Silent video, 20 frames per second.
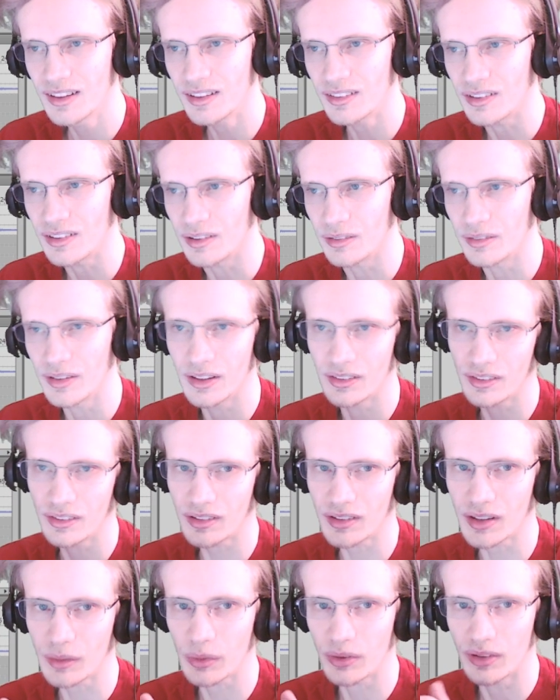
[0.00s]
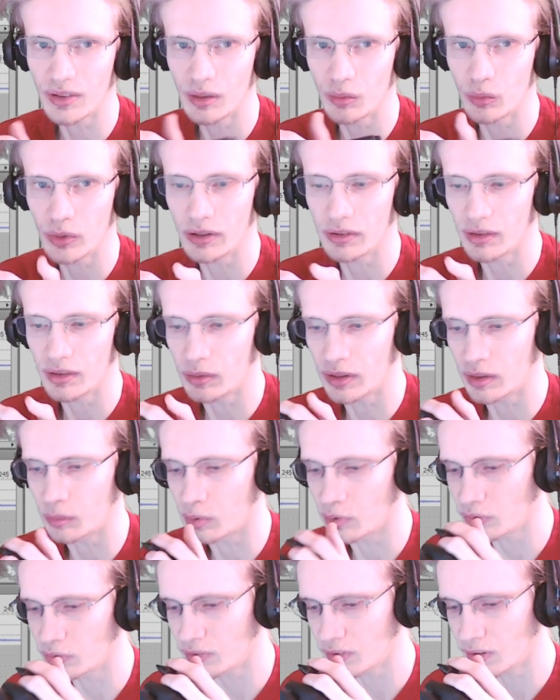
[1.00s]
So it's still up to them whether they want to
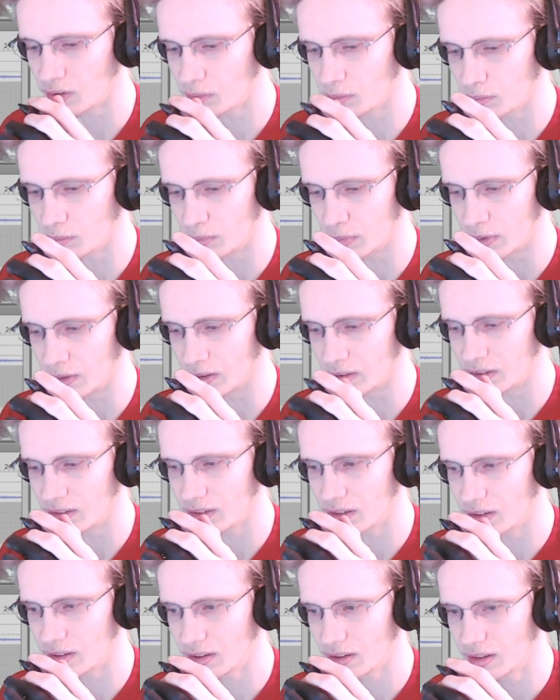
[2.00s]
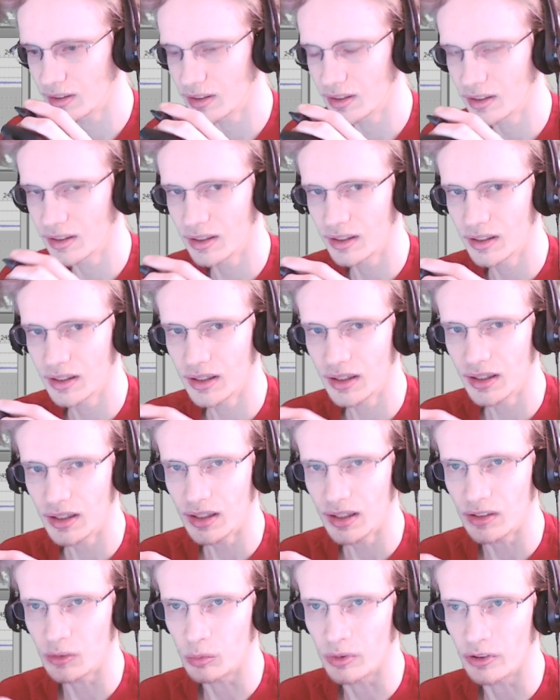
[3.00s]
post it, but
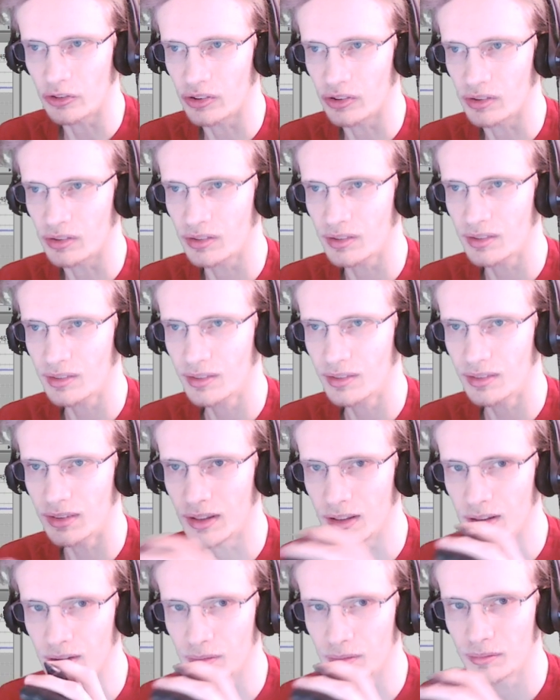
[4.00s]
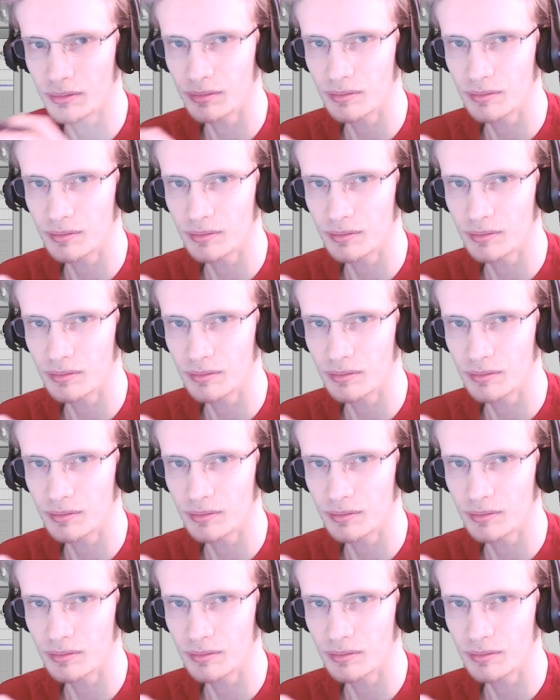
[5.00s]
it's more just, you know,